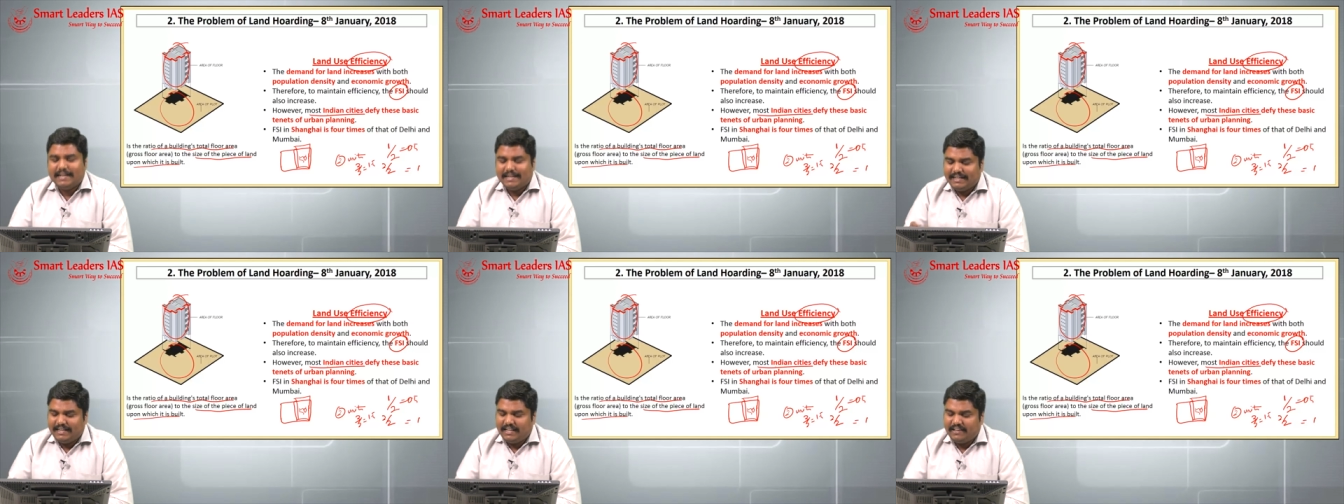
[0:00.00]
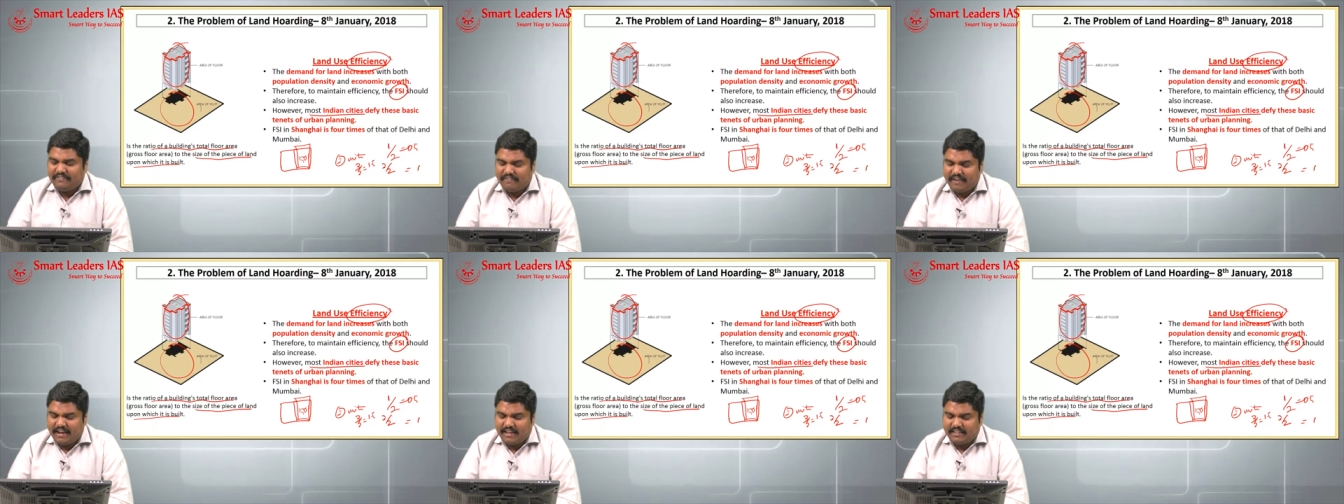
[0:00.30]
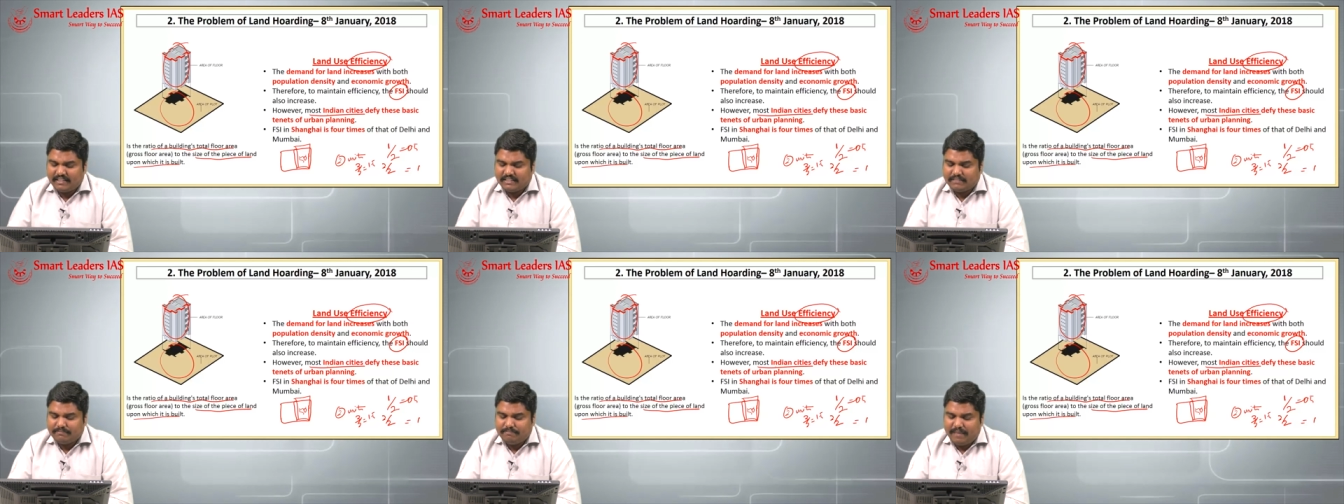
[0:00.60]
defy
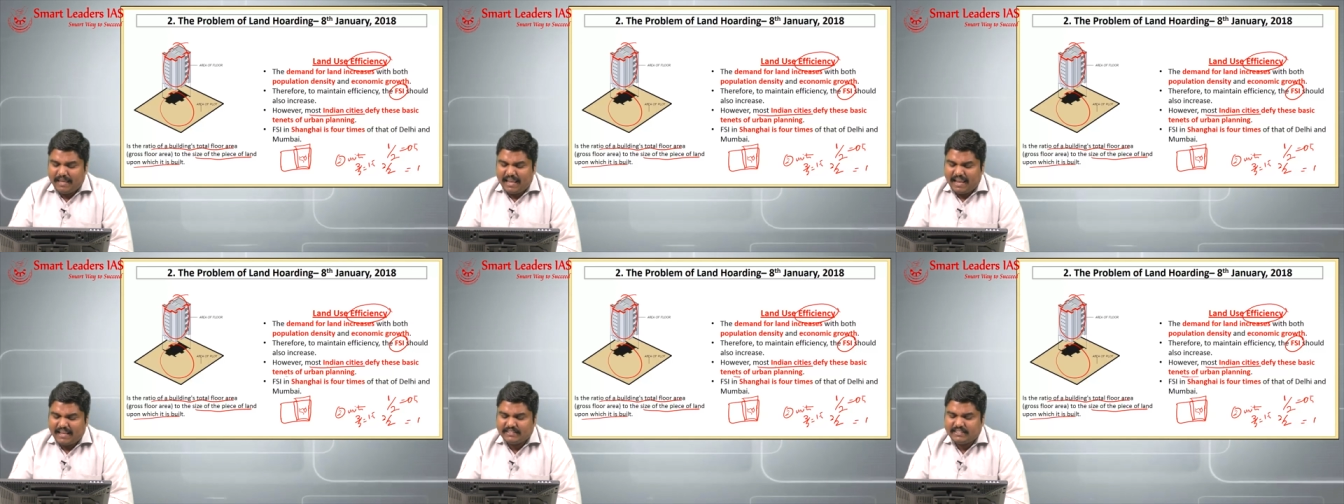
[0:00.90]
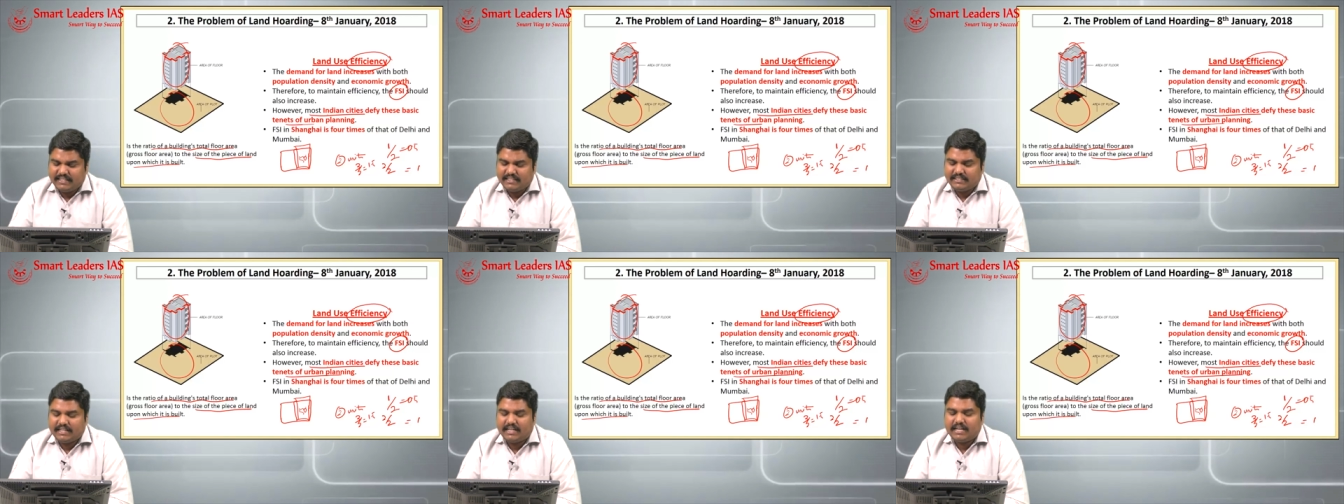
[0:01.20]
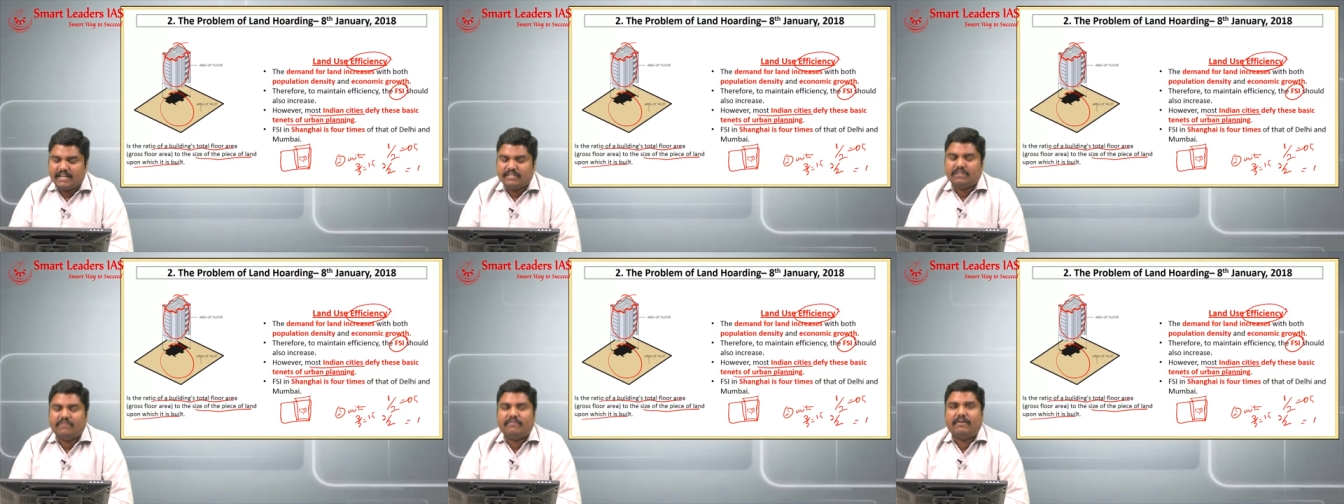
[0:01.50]
these basic
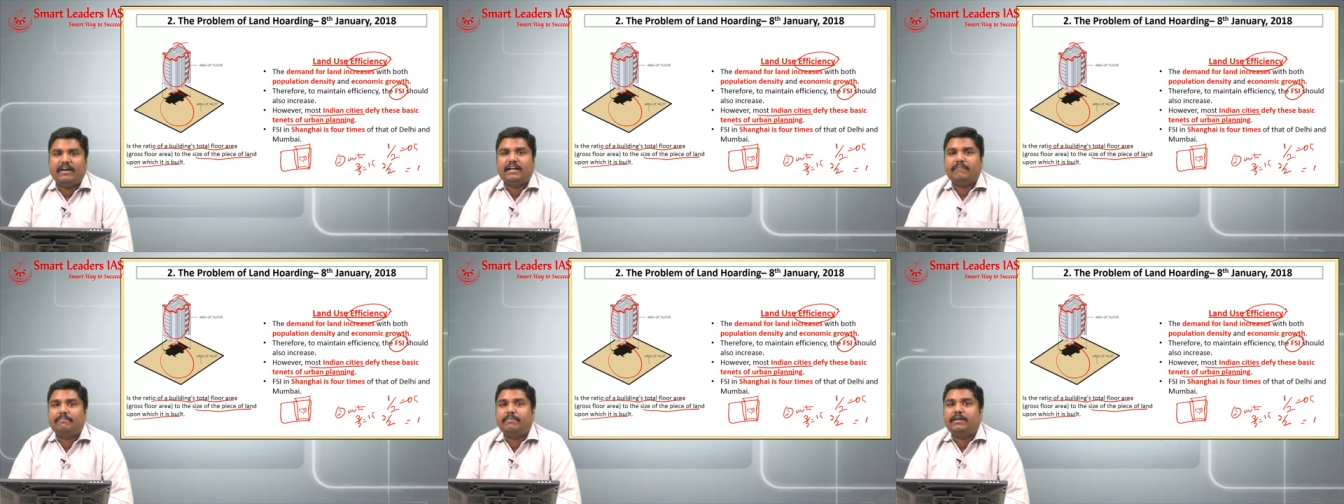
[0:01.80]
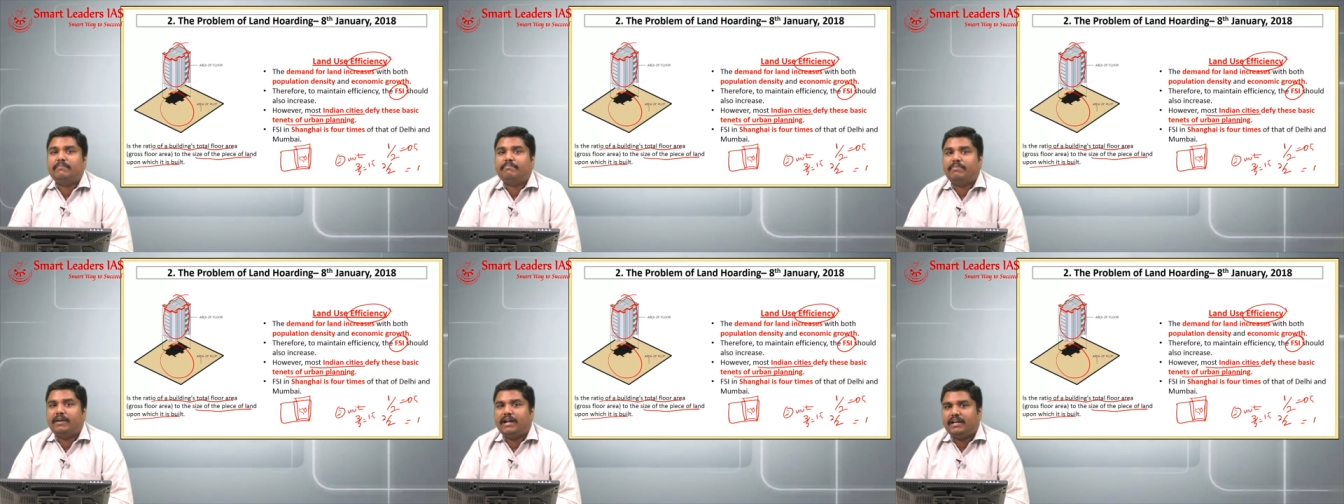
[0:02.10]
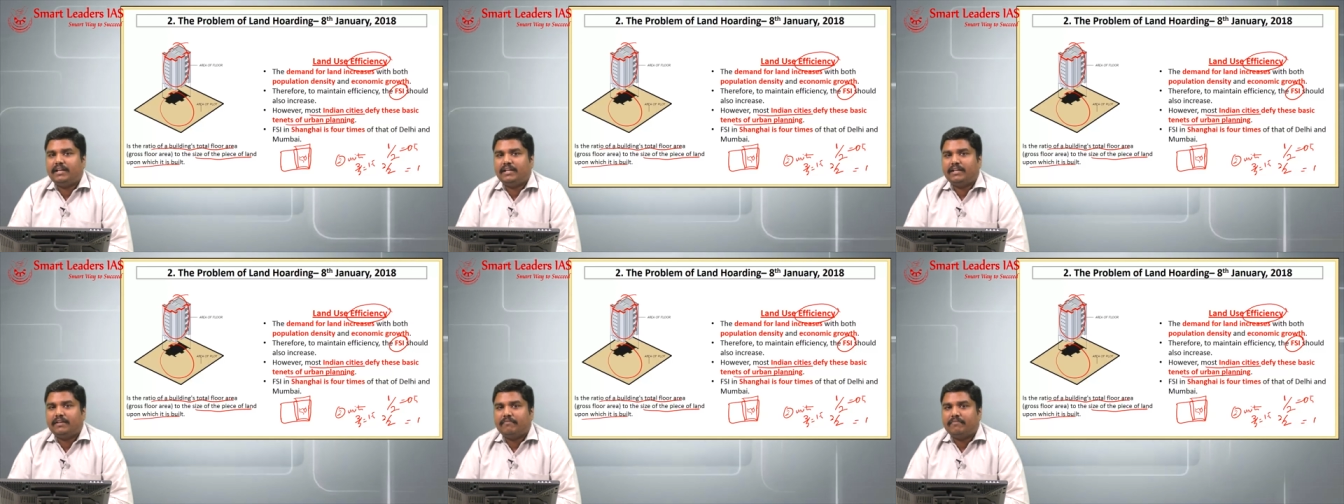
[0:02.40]
tenets of urban
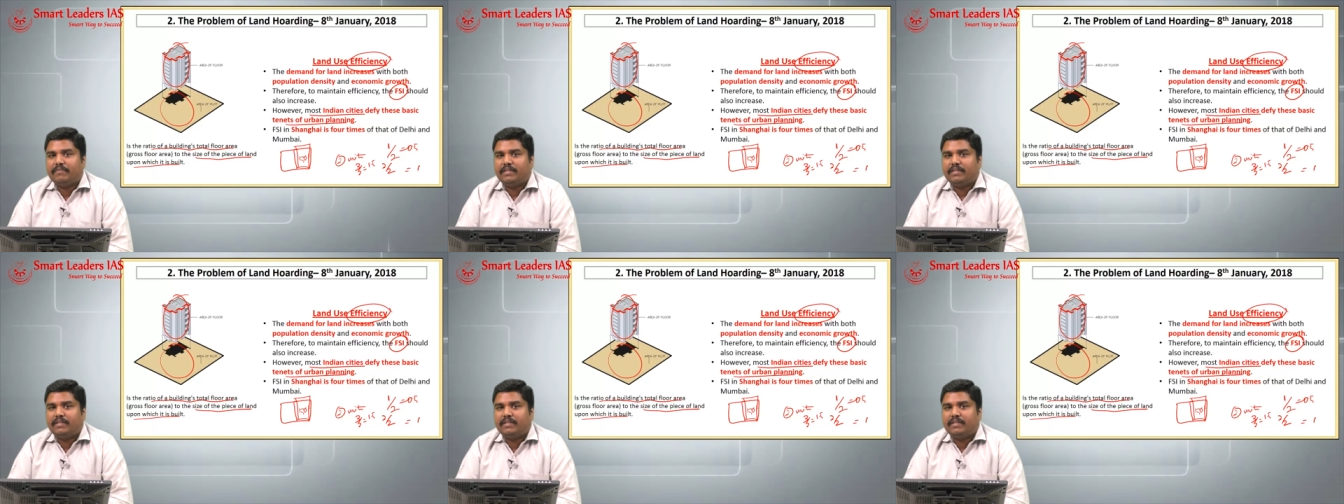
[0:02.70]
planning.